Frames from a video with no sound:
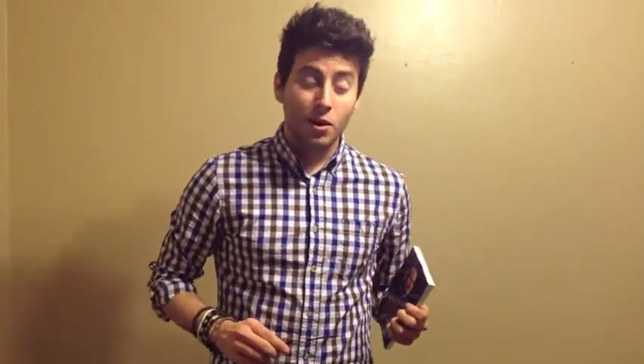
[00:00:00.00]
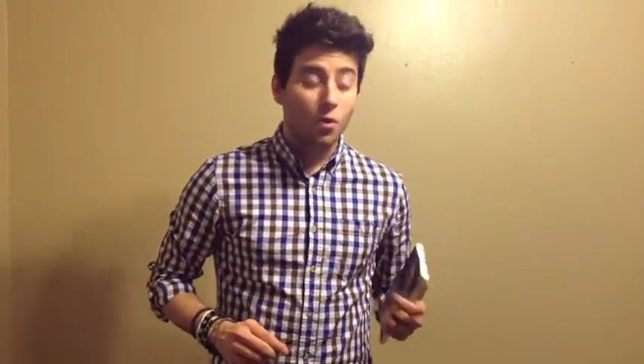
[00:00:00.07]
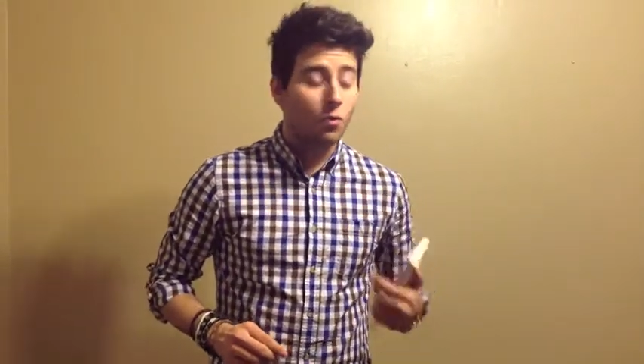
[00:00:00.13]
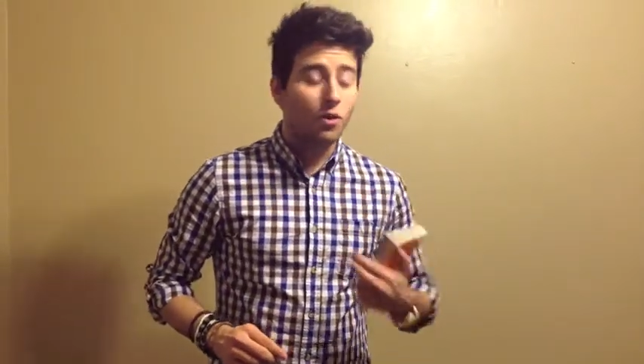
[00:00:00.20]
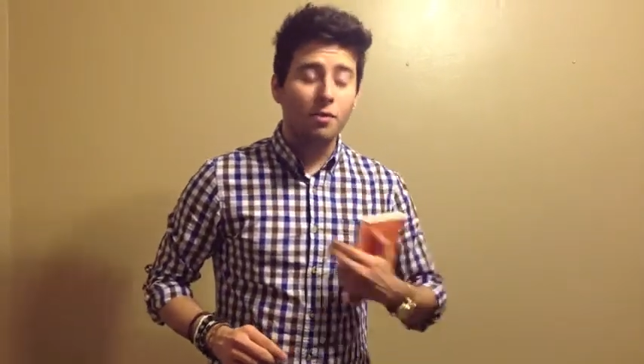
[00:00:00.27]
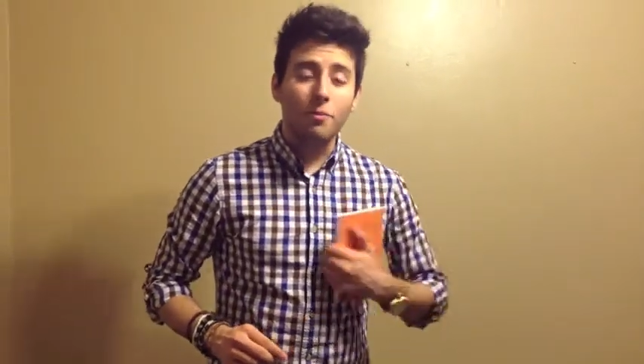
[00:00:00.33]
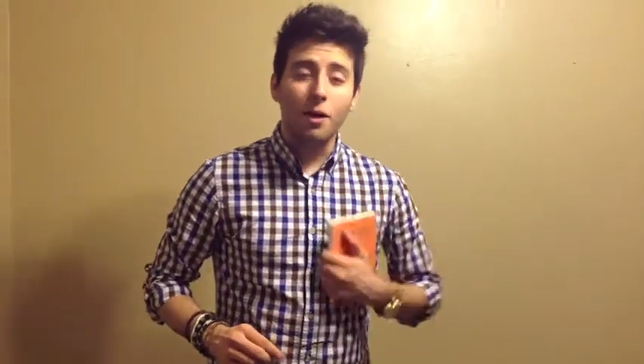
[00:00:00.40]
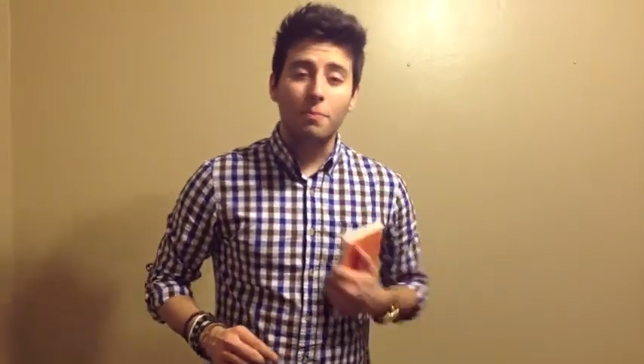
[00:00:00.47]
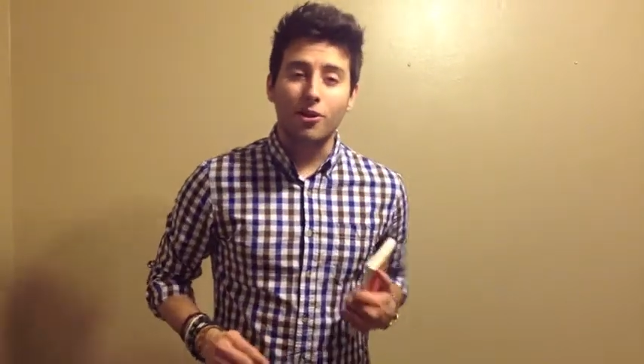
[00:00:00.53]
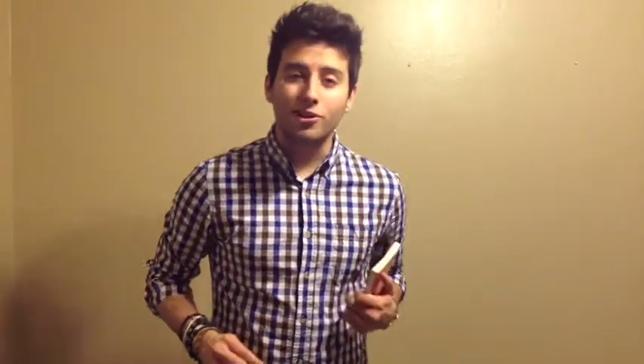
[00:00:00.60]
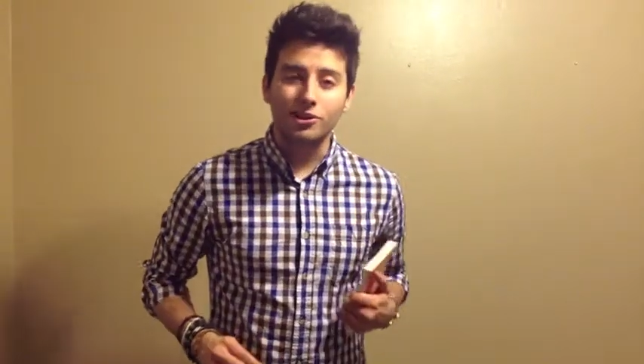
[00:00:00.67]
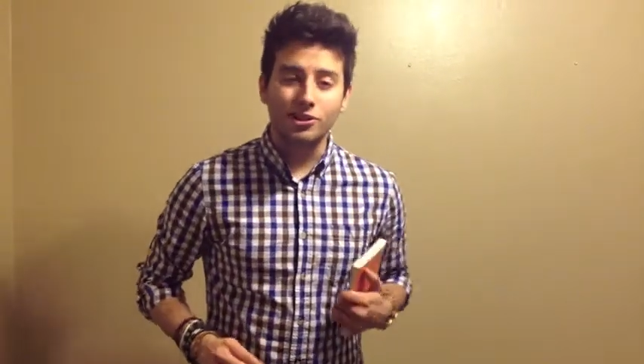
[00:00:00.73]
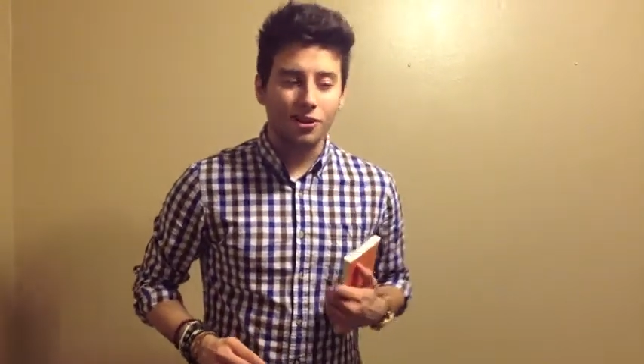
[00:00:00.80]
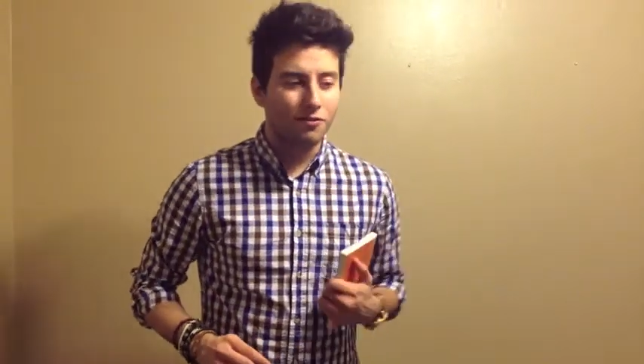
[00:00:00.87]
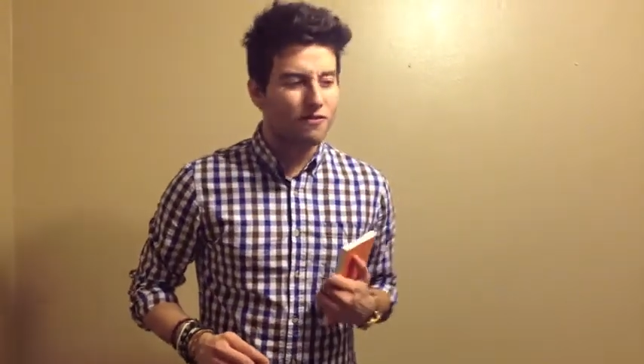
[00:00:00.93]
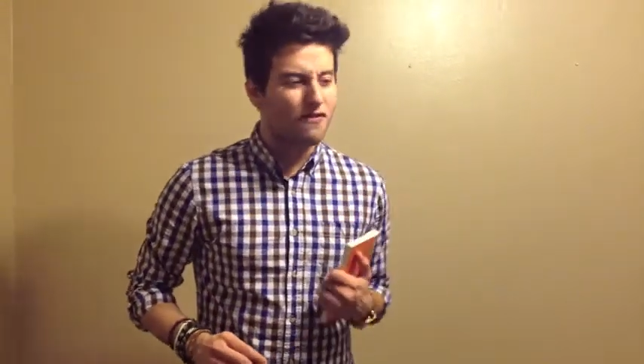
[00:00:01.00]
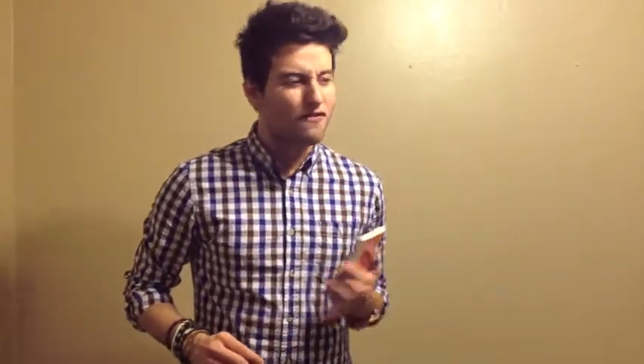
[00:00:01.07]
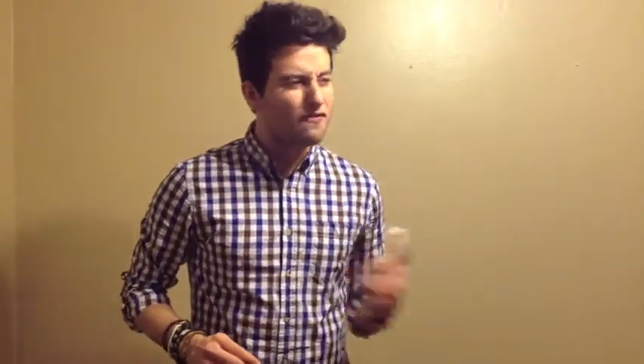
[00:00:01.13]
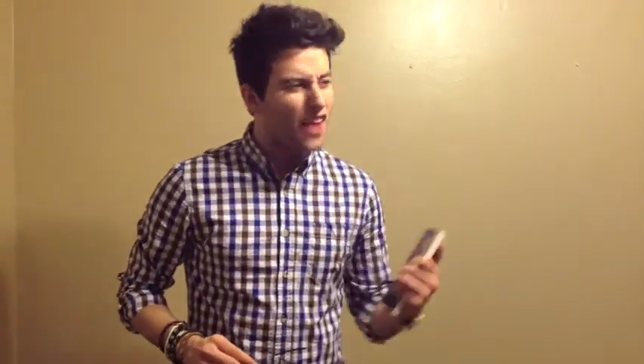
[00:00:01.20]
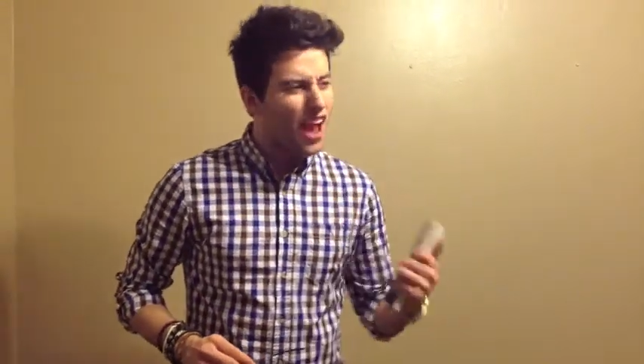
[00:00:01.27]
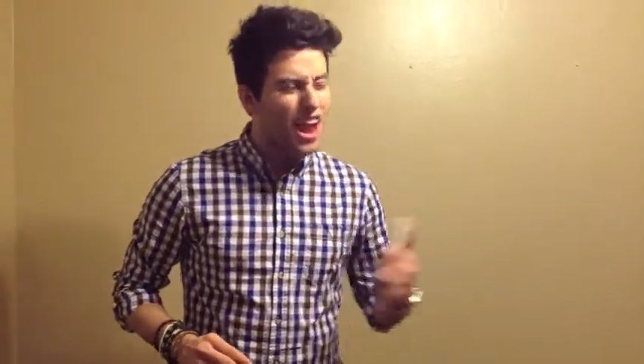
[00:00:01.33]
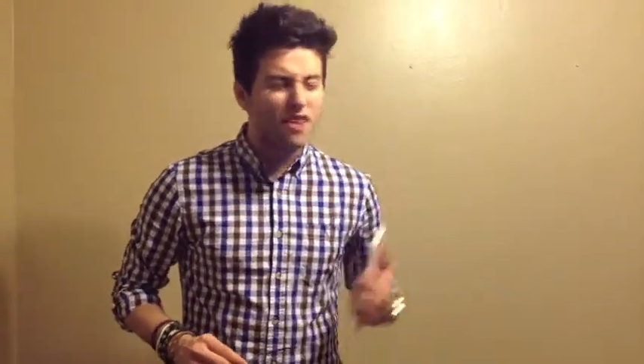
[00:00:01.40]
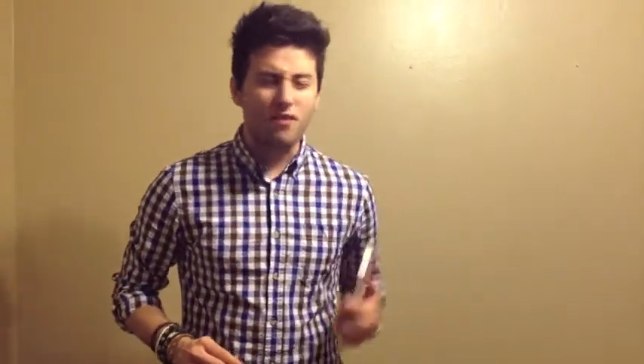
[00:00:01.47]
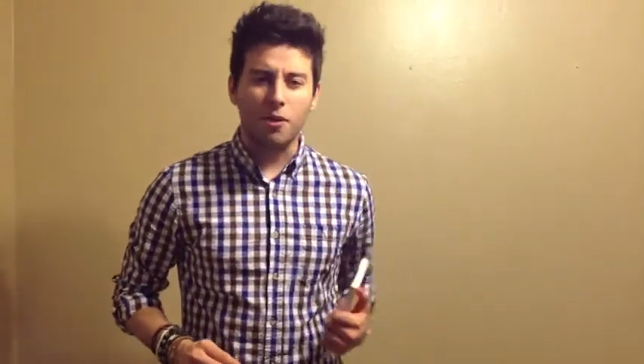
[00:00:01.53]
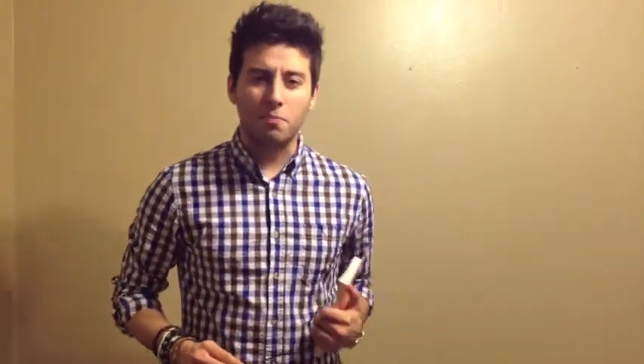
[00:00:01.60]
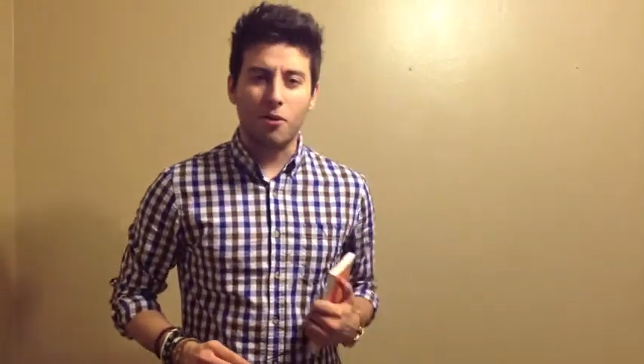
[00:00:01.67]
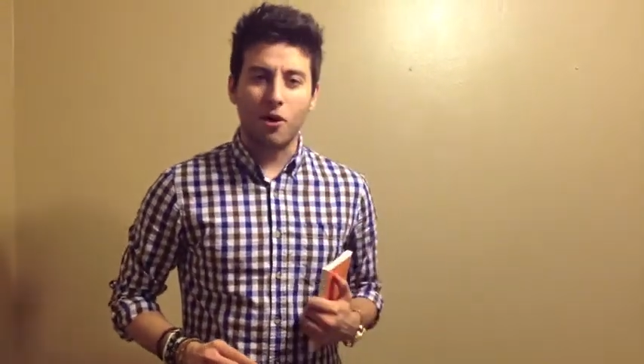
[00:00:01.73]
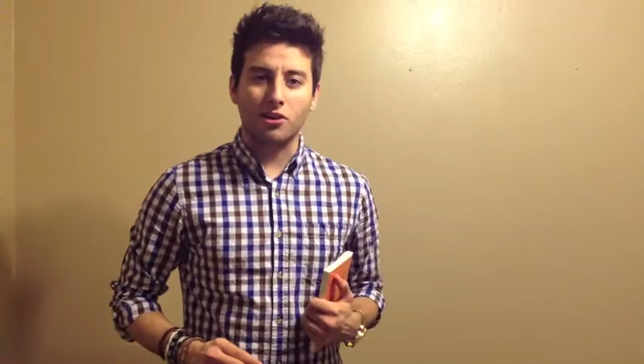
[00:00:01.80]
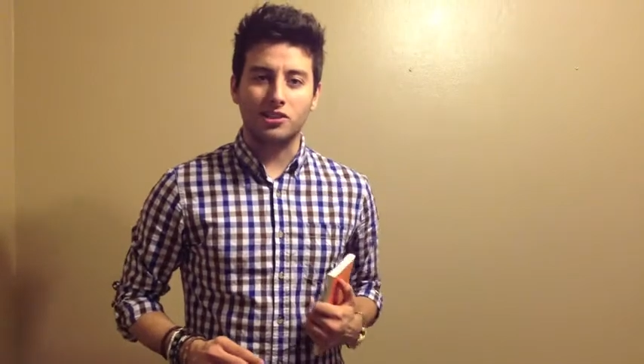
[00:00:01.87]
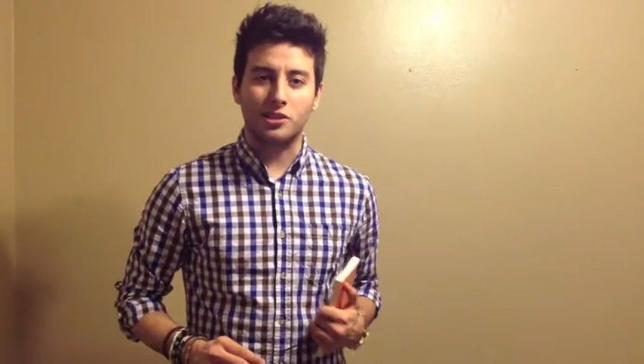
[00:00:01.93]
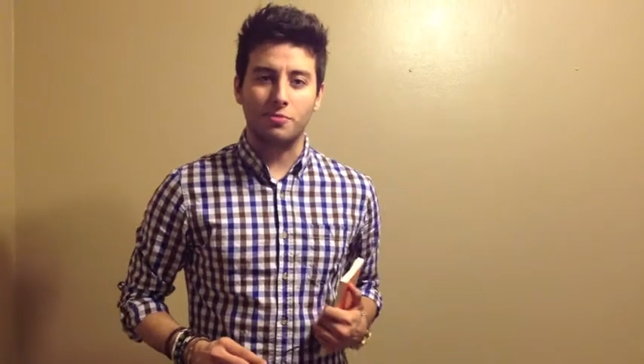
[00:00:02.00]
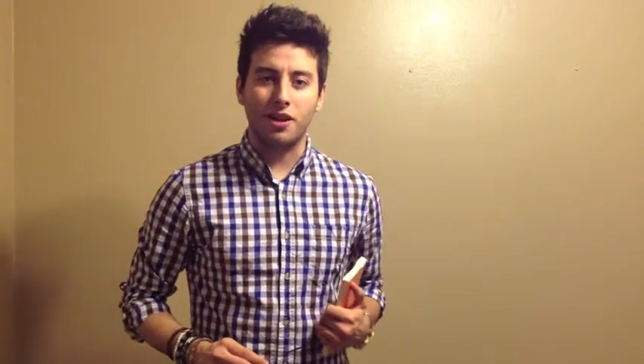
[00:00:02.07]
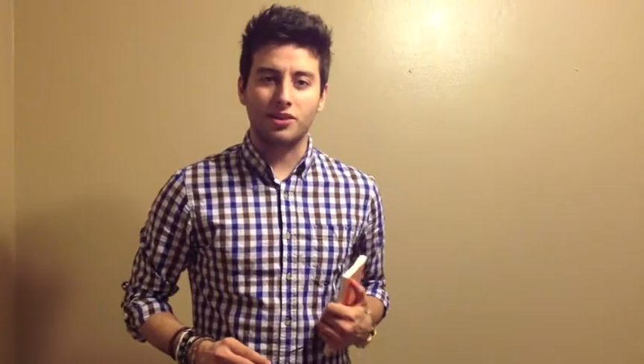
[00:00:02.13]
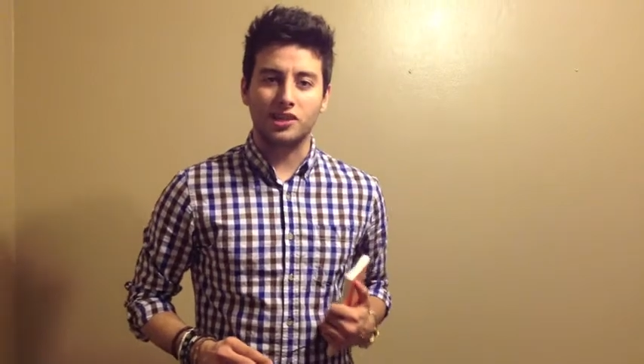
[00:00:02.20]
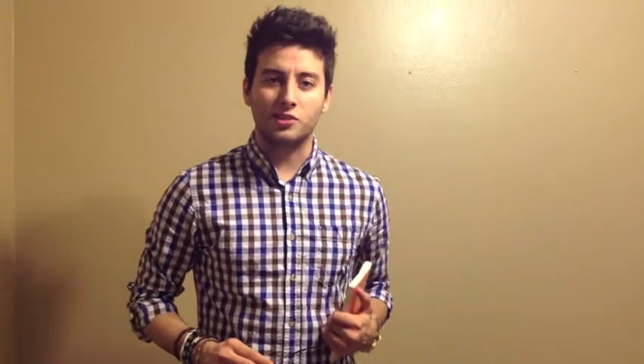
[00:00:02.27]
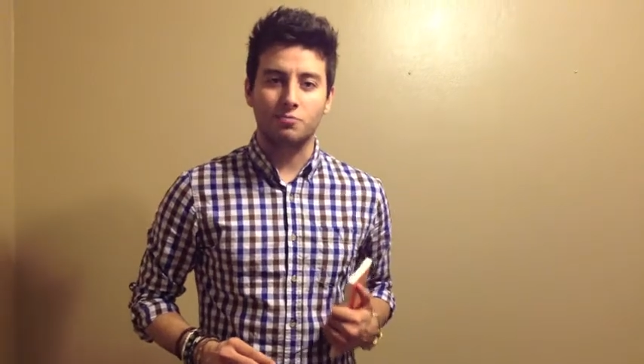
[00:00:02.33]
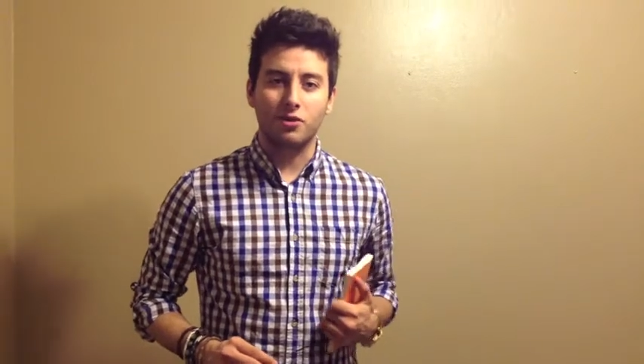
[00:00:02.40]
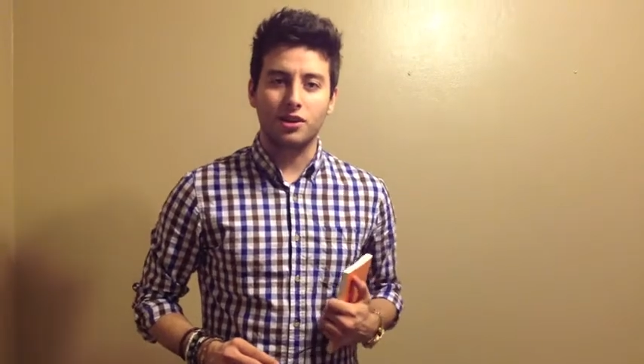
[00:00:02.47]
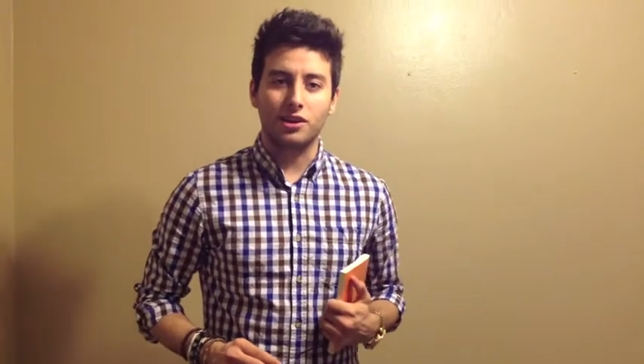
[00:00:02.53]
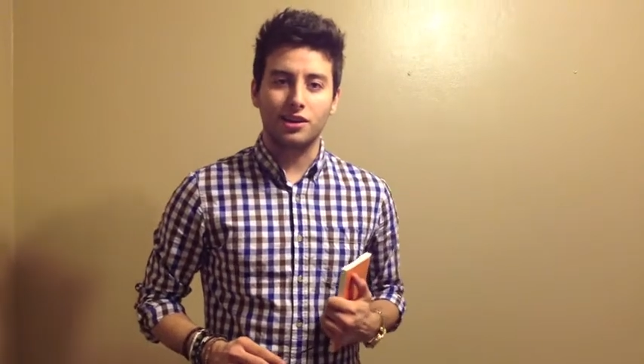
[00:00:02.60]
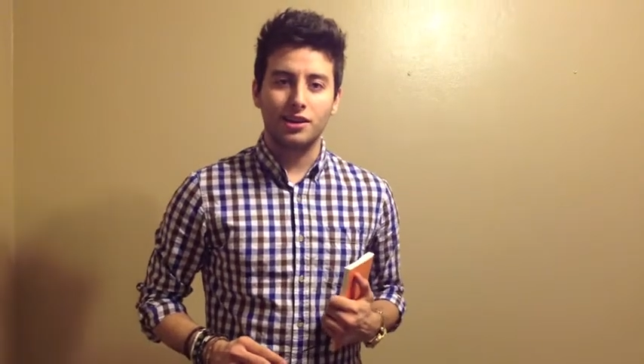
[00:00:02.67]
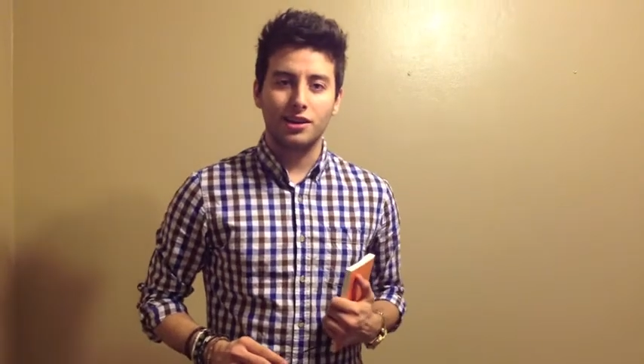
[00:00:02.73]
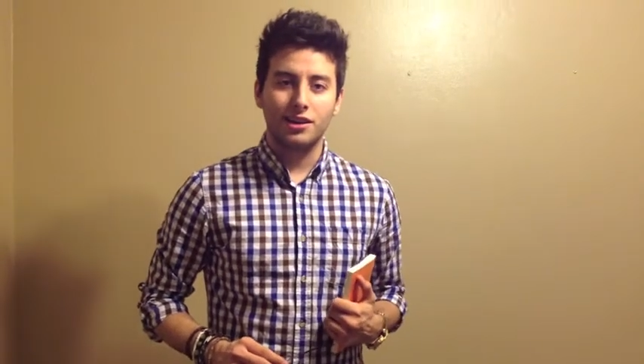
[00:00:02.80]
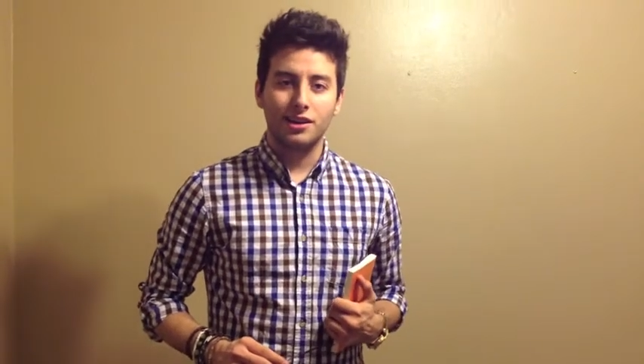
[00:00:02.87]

One of my personal favorite parts about this book